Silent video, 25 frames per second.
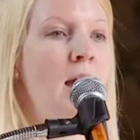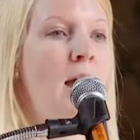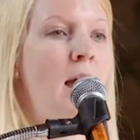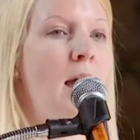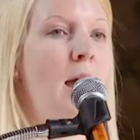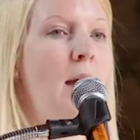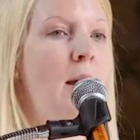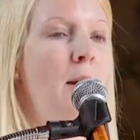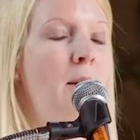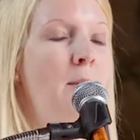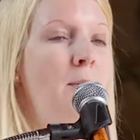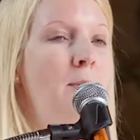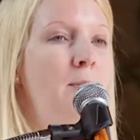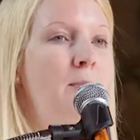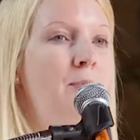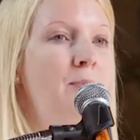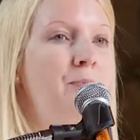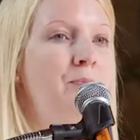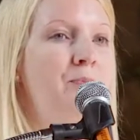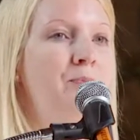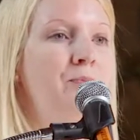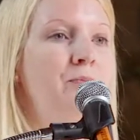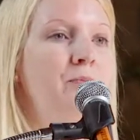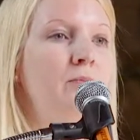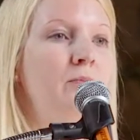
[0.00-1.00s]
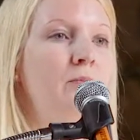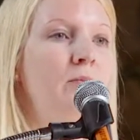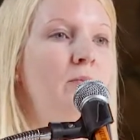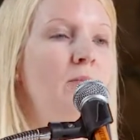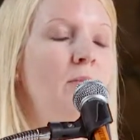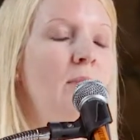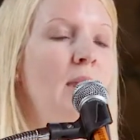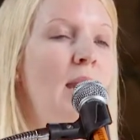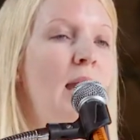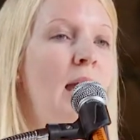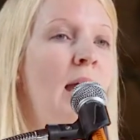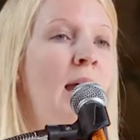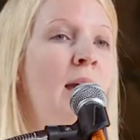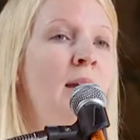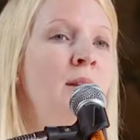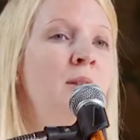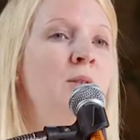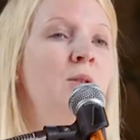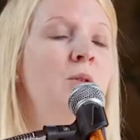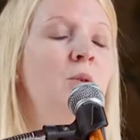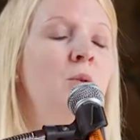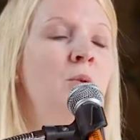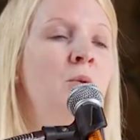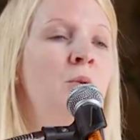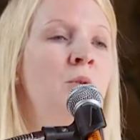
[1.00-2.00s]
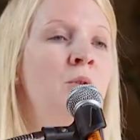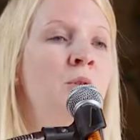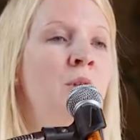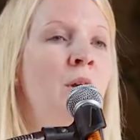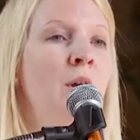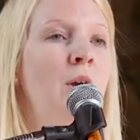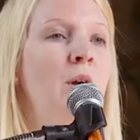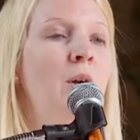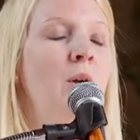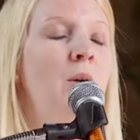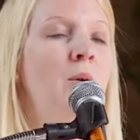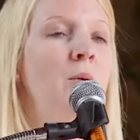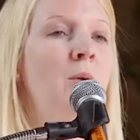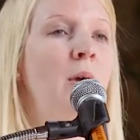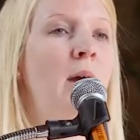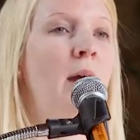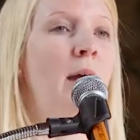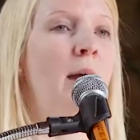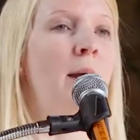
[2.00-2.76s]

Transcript: And also